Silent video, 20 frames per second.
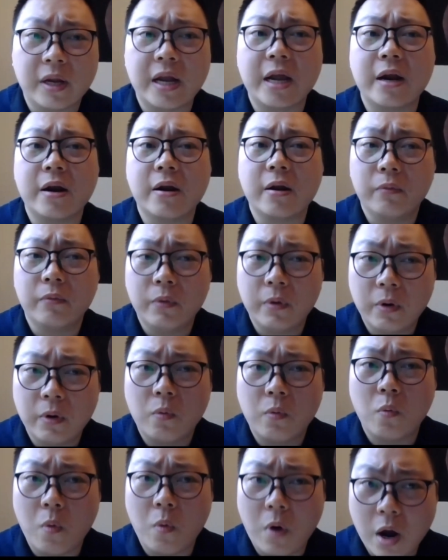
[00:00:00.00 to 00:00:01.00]
it
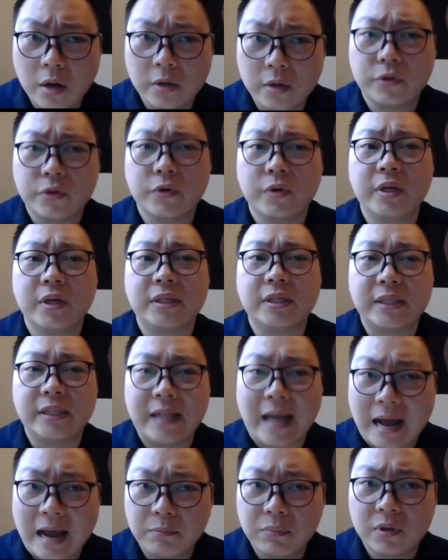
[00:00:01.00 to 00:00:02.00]
will want to
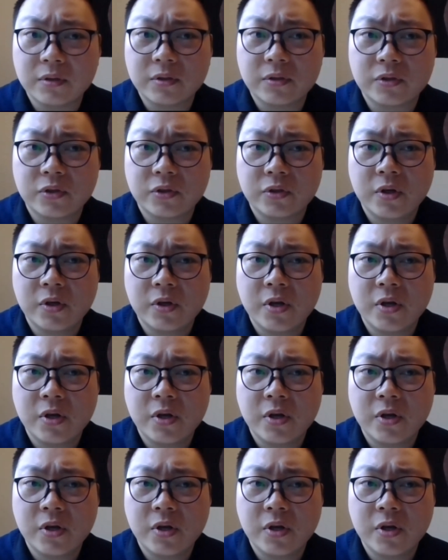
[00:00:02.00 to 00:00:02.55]
establish